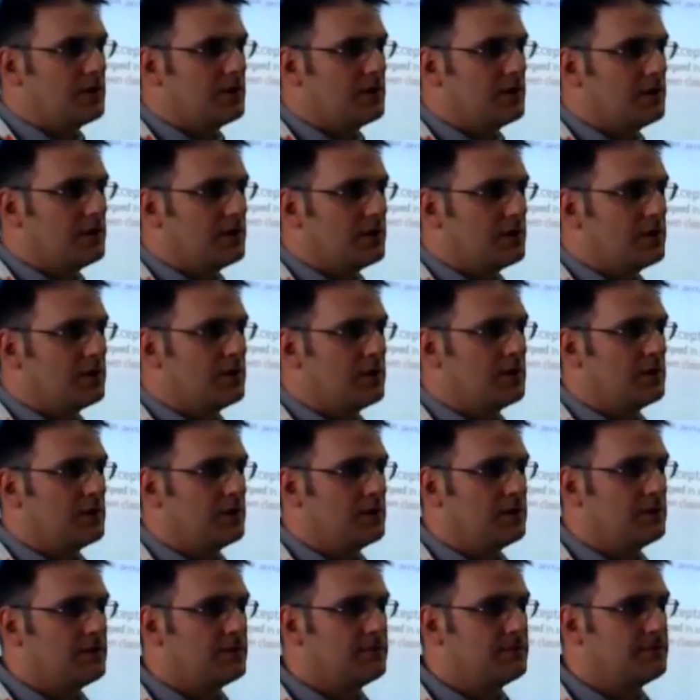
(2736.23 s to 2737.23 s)
uh,
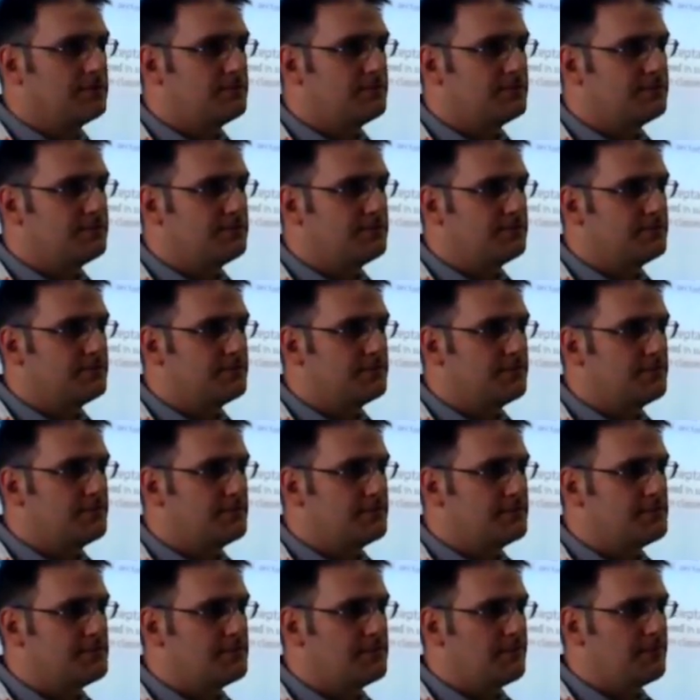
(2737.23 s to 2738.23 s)
overflow, you
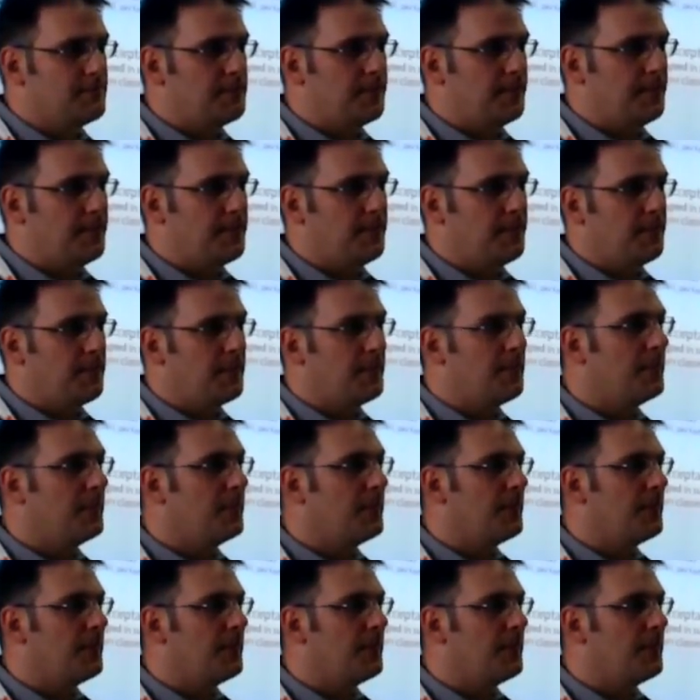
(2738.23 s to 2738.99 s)
have to clamp it again.